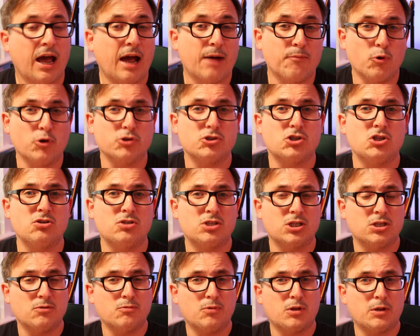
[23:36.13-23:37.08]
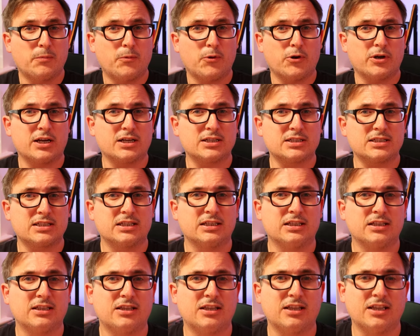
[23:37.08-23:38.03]
And what do you do with a product
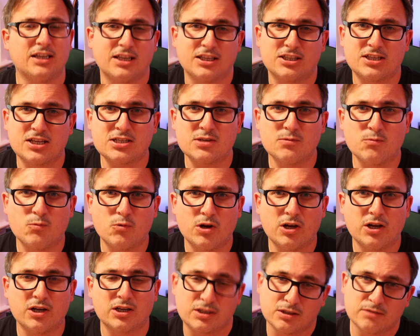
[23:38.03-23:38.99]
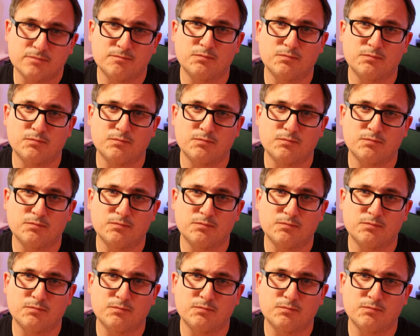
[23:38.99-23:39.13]
that doesn't work?